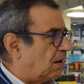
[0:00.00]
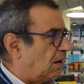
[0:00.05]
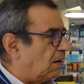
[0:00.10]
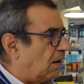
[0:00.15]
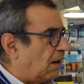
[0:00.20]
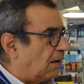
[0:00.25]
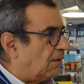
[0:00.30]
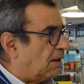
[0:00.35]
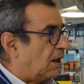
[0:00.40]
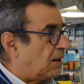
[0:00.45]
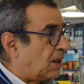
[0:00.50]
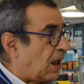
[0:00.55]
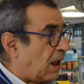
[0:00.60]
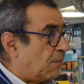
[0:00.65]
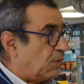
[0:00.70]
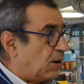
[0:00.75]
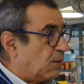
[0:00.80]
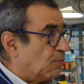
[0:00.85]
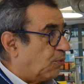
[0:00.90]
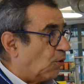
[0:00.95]
and at that
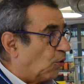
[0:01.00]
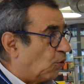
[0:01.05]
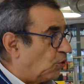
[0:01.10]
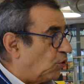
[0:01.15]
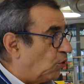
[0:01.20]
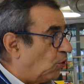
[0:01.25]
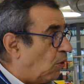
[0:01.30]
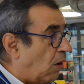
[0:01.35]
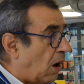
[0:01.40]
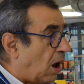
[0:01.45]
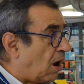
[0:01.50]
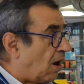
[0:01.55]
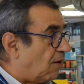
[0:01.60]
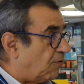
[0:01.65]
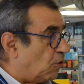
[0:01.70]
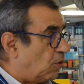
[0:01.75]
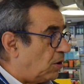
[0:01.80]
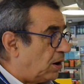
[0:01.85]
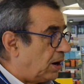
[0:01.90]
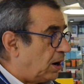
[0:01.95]
time in Bordeaux, I
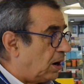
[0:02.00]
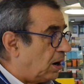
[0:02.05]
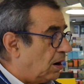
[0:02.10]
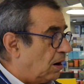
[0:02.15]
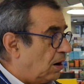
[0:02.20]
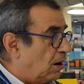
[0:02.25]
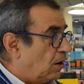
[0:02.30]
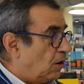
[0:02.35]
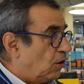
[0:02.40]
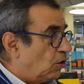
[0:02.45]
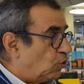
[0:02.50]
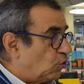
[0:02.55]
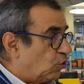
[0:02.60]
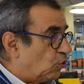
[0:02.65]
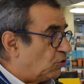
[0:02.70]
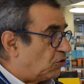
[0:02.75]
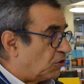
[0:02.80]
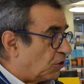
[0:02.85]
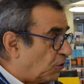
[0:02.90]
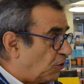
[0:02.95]
have only
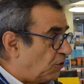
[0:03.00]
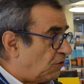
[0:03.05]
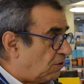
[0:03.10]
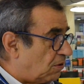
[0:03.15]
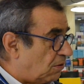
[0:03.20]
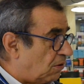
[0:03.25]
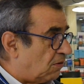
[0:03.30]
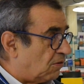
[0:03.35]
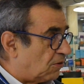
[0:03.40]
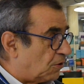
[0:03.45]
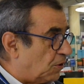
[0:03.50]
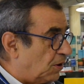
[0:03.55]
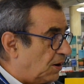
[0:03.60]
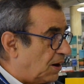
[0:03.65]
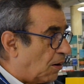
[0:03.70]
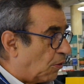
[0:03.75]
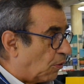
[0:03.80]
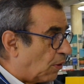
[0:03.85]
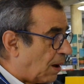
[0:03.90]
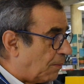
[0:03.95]
two choices
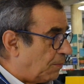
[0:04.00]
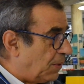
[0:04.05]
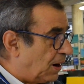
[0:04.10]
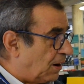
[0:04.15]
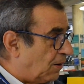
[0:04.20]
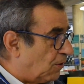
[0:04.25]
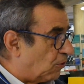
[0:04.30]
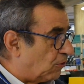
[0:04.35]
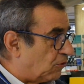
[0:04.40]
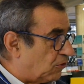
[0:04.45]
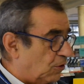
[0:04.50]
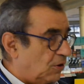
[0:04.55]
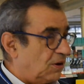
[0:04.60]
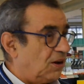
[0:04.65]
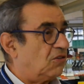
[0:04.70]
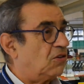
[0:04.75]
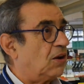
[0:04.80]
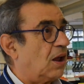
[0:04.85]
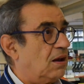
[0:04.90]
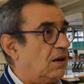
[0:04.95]
study Arabic or
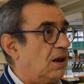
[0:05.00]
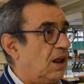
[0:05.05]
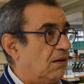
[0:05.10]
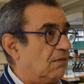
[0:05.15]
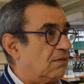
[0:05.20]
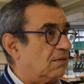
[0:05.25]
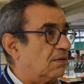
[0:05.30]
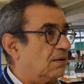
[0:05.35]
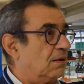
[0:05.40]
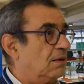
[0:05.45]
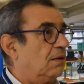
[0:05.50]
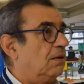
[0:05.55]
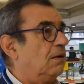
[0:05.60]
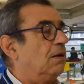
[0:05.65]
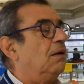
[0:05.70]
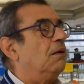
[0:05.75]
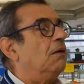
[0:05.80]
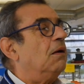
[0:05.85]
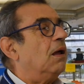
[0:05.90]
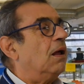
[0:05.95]
study Chinese.
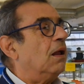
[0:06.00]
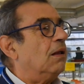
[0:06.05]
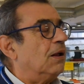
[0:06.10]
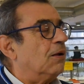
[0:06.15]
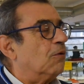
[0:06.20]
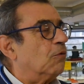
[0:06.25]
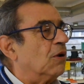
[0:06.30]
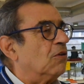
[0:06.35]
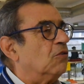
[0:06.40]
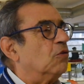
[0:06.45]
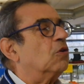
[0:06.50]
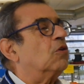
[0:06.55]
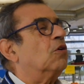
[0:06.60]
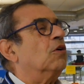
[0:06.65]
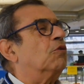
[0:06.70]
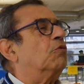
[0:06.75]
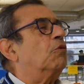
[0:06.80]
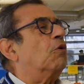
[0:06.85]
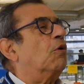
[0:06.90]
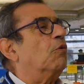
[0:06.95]
And it was a
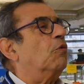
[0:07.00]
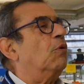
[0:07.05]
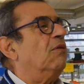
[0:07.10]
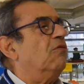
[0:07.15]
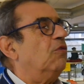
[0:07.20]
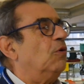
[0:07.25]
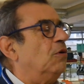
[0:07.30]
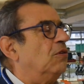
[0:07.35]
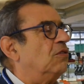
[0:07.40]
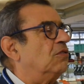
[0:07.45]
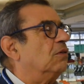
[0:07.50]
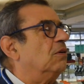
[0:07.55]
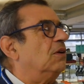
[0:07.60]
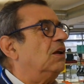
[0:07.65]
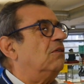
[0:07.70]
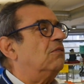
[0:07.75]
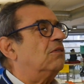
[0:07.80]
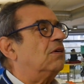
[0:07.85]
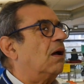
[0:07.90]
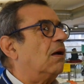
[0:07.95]
cultural revolution
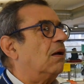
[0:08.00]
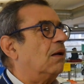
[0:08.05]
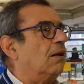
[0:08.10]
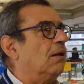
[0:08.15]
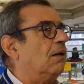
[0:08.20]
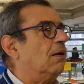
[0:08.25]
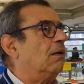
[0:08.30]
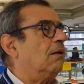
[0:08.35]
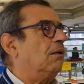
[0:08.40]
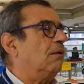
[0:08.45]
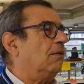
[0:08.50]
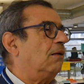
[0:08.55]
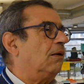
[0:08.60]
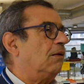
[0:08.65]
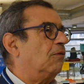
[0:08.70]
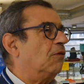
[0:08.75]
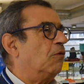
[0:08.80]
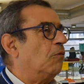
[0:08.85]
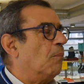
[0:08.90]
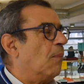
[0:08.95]
in China,
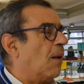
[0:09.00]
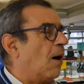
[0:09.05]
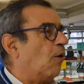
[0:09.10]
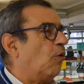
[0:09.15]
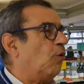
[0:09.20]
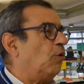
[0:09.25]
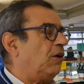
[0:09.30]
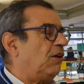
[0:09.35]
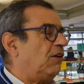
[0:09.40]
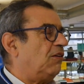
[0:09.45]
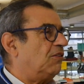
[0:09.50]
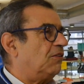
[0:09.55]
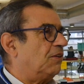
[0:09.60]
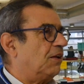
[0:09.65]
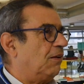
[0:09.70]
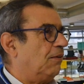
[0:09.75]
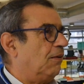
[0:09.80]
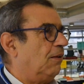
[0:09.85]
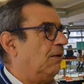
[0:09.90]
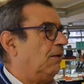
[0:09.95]
then the
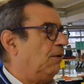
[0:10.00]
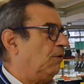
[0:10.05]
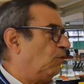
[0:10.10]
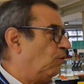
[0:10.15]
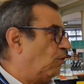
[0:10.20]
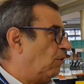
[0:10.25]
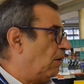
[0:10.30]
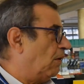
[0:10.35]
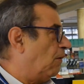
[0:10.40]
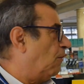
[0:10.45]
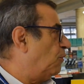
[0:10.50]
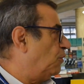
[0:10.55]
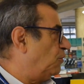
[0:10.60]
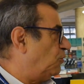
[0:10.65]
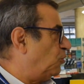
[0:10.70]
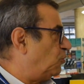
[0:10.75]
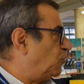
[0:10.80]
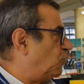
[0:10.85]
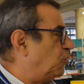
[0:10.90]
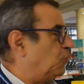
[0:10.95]
Maoist, and then, well, I
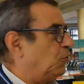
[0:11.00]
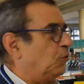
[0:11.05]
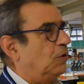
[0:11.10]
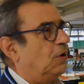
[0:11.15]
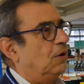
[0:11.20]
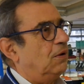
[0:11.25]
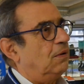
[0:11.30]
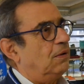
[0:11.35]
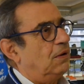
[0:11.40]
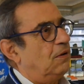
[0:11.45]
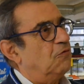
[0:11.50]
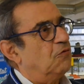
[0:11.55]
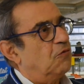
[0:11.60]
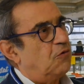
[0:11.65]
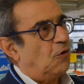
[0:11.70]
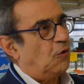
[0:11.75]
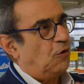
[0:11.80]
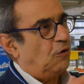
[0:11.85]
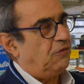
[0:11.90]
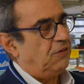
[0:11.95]
was a student
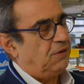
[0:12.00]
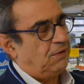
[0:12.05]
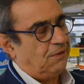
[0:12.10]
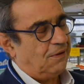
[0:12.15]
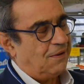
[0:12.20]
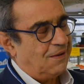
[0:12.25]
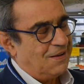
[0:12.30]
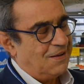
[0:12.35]
involved in